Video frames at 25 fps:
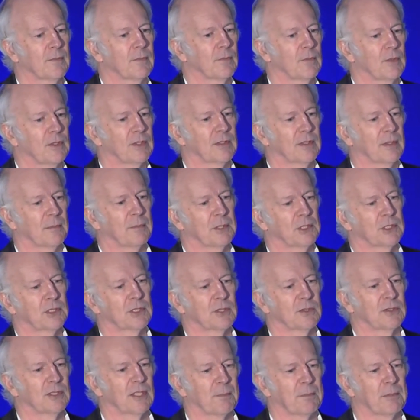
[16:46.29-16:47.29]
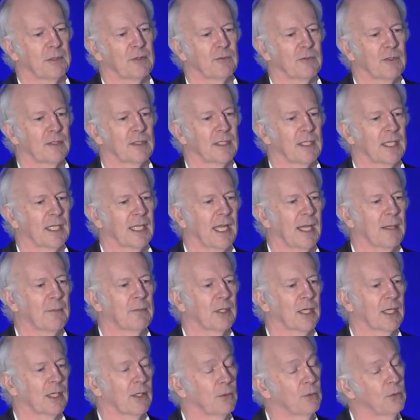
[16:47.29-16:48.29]
When someone shows up in front of the
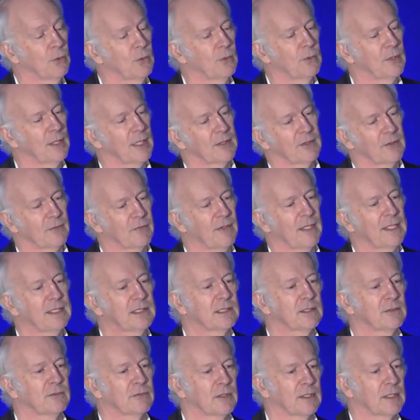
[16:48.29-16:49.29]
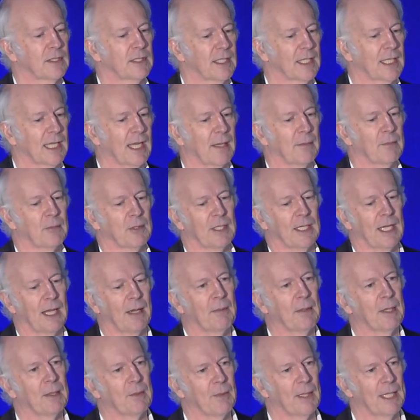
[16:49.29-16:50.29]
camera, I go, ooh, there's a face in front of the camera.
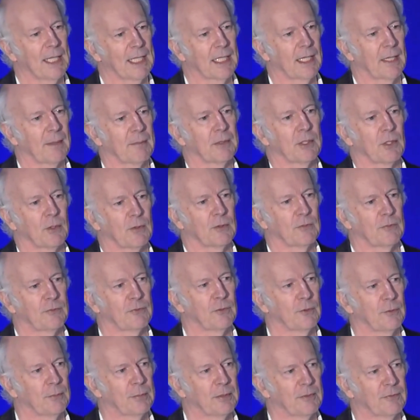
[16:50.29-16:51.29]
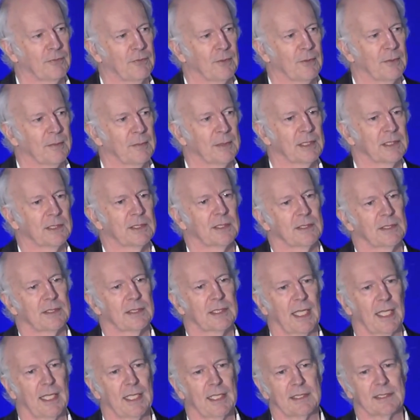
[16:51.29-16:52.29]
Now I wake up, go to full performance and
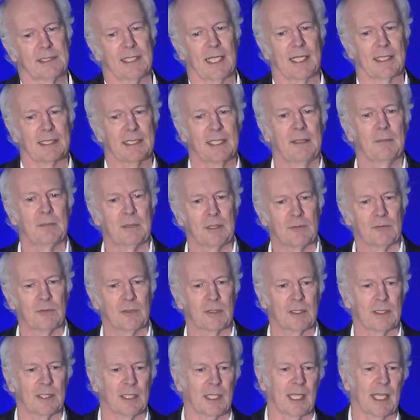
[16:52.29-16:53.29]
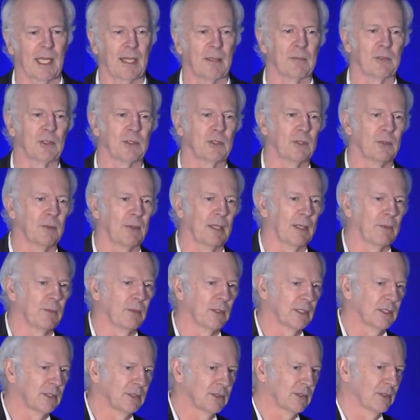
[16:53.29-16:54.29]
say, is that Tim in front of the camera? Do I
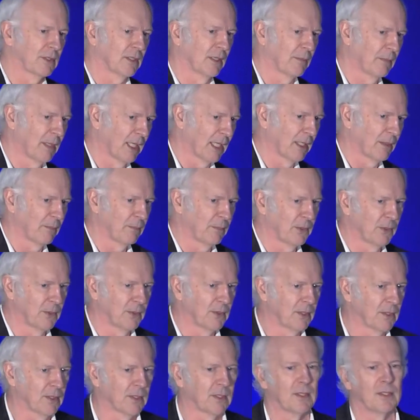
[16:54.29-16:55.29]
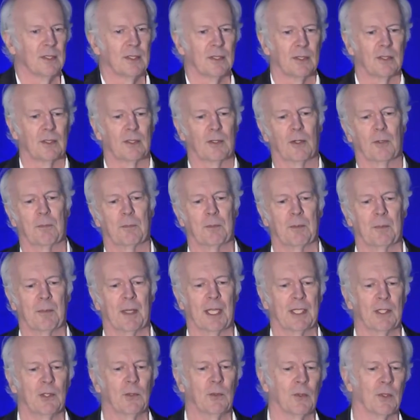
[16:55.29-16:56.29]
want to turn on my computer or open
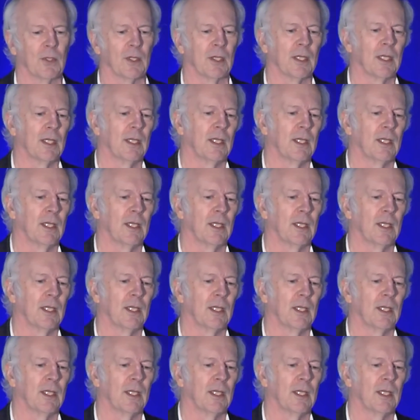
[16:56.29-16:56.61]
my door?